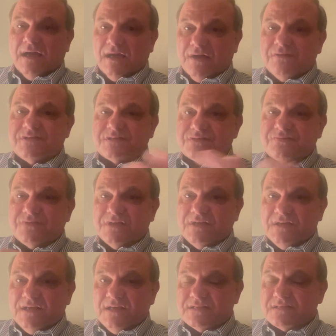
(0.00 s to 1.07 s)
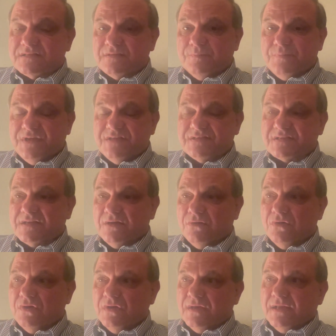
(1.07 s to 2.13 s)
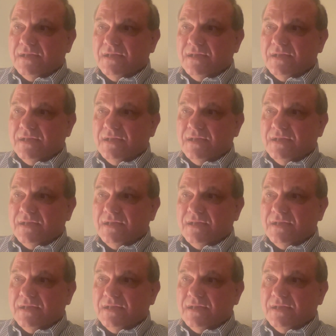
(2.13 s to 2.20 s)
Austrian, yes, the Pinzgau.